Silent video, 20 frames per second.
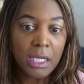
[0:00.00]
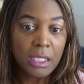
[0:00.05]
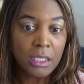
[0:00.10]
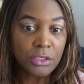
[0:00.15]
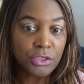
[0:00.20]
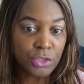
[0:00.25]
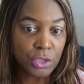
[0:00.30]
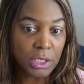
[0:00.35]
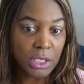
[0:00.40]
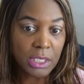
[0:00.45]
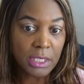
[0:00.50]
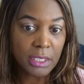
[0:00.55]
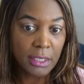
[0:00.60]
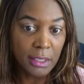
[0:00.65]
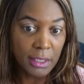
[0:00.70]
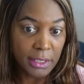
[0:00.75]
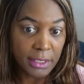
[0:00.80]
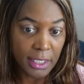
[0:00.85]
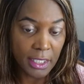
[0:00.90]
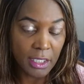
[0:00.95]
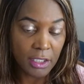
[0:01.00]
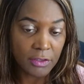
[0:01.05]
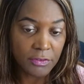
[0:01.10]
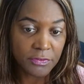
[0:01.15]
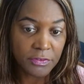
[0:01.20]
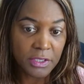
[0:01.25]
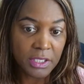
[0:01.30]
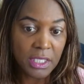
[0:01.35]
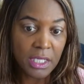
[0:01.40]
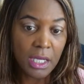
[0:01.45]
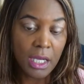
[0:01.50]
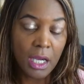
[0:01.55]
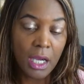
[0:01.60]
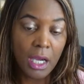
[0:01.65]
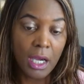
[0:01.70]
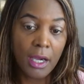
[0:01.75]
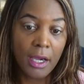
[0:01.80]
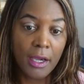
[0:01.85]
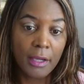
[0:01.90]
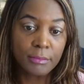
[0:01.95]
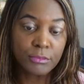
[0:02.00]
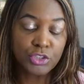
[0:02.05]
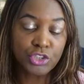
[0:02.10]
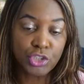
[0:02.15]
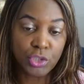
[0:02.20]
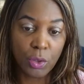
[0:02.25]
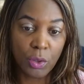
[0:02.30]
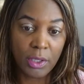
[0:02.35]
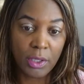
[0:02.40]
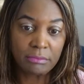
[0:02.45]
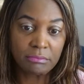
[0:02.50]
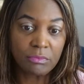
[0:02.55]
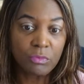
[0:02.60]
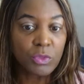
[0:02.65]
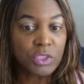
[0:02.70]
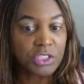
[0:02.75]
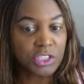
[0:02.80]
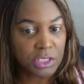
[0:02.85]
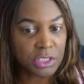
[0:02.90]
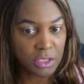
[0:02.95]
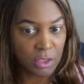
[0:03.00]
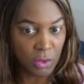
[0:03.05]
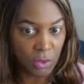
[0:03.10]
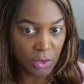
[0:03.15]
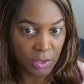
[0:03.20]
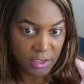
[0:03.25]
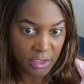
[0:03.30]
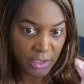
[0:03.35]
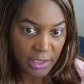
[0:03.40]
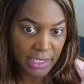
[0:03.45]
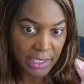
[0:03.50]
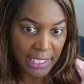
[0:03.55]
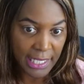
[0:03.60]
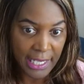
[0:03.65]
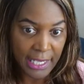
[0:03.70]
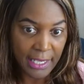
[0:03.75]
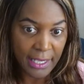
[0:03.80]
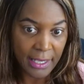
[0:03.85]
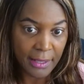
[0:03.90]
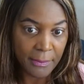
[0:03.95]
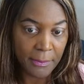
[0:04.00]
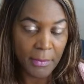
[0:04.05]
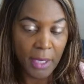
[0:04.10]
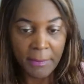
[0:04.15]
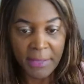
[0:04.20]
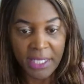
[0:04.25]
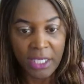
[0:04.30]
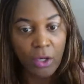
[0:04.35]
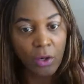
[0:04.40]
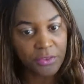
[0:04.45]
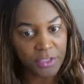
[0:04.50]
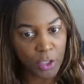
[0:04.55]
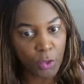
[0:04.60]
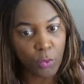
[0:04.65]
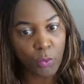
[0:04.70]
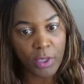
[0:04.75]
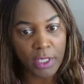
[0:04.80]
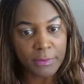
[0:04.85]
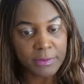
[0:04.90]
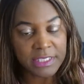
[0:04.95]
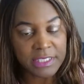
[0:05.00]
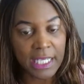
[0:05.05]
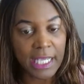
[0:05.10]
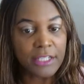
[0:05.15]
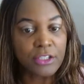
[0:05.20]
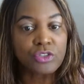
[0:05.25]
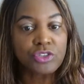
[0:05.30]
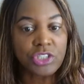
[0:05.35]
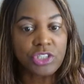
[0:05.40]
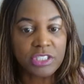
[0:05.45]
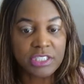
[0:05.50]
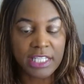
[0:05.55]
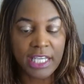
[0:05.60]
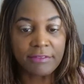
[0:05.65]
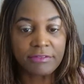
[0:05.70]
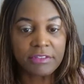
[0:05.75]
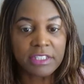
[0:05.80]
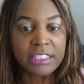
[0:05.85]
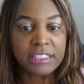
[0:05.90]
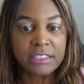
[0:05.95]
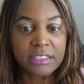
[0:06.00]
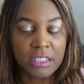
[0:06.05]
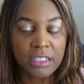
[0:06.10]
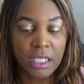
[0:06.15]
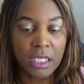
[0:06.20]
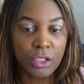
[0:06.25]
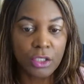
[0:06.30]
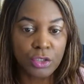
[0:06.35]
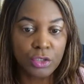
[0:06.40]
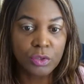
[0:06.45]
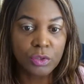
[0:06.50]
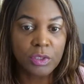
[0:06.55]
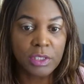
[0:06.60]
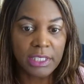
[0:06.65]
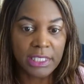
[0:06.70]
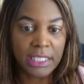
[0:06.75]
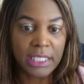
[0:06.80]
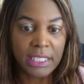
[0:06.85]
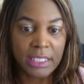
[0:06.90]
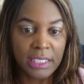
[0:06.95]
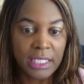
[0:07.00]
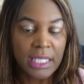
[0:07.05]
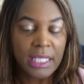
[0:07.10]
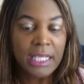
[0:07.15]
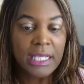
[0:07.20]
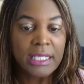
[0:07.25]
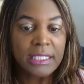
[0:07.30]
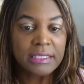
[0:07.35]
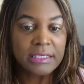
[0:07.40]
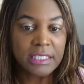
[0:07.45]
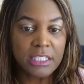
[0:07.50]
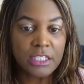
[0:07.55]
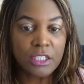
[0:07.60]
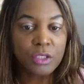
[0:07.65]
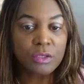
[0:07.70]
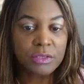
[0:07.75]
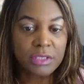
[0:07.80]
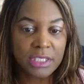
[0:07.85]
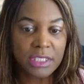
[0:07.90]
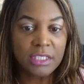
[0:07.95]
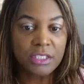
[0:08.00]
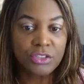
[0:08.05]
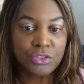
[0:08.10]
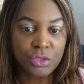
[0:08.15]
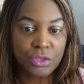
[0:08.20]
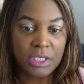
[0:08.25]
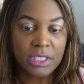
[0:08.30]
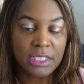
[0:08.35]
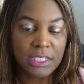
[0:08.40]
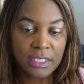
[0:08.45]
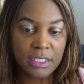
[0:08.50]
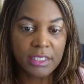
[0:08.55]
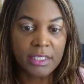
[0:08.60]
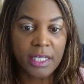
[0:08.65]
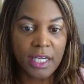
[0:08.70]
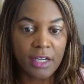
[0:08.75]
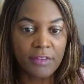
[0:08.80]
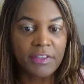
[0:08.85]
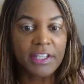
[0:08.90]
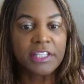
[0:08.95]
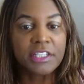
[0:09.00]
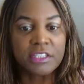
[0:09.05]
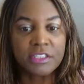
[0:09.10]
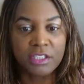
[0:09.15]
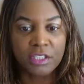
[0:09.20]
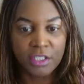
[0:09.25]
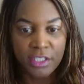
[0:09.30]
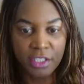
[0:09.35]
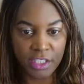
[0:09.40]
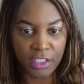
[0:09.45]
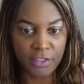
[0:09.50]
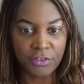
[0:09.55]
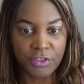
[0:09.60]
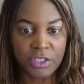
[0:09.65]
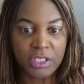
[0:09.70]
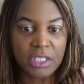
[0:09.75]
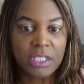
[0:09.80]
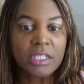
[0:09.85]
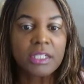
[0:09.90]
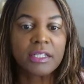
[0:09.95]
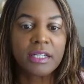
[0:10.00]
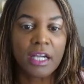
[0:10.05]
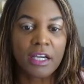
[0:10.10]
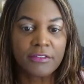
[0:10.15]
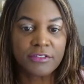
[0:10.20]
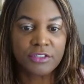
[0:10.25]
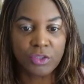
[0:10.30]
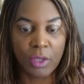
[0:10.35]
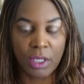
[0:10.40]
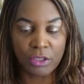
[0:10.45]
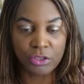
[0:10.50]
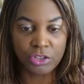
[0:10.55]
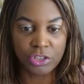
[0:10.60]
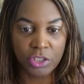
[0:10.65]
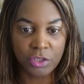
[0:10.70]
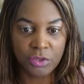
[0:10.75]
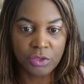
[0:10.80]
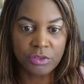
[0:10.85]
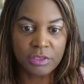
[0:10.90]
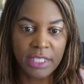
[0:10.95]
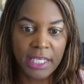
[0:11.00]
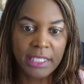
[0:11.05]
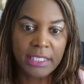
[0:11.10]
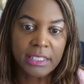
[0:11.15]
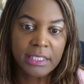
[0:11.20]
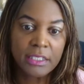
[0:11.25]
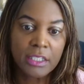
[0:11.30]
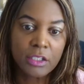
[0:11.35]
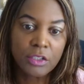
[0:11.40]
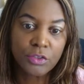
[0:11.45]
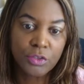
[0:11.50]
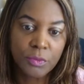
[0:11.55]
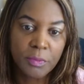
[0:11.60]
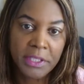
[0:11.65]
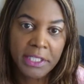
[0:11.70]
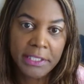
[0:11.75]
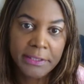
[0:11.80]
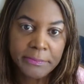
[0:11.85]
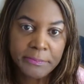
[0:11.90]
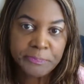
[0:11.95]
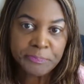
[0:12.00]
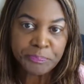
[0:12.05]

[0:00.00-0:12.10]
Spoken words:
drug cutoff chart, which is on their on their website, you just have to Google in DOT drug cutoff and it's going to give you the cutoff. So I'll show you that in a little bit.